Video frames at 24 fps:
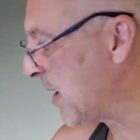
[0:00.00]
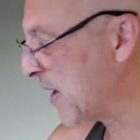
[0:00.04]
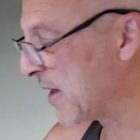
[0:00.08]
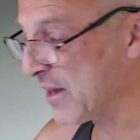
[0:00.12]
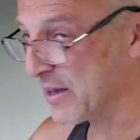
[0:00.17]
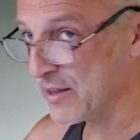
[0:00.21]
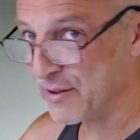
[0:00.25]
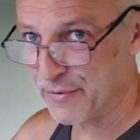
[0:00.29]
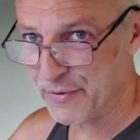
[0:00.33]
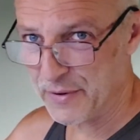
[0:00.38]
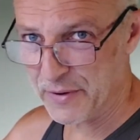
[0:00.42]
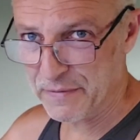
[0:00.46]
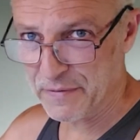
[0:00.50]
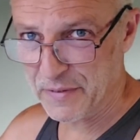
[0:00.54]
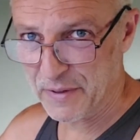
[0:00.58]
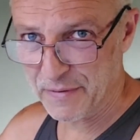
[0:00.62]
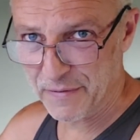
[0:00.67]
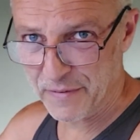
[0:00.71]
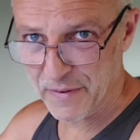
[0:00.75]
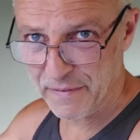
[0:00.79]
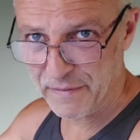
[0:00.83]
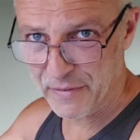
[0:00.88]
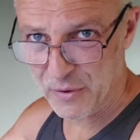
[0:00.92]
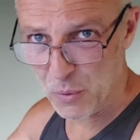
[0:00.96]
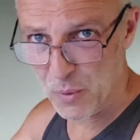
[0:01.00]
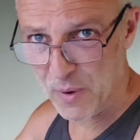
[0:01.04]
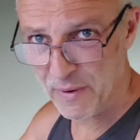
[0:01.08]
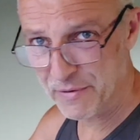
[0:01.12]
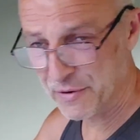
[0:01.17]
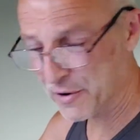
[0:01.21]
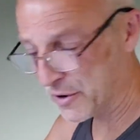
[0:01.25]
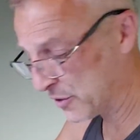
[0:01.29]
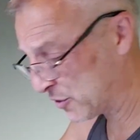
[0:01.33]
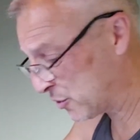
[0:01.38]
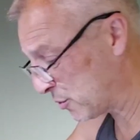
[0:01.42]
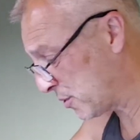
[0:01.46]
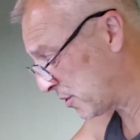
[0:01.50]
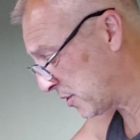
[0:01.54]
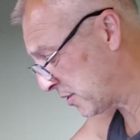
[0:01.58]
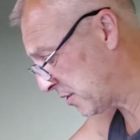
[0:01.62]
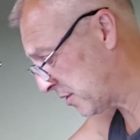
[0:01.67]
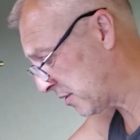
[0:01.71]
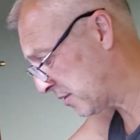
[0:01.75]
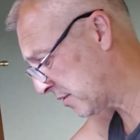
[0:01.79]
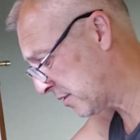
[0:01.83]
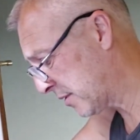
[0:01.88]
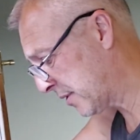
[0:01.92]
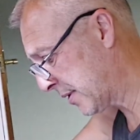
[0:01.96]
it's 50-50 whether I do it or
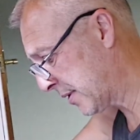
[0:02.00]
not.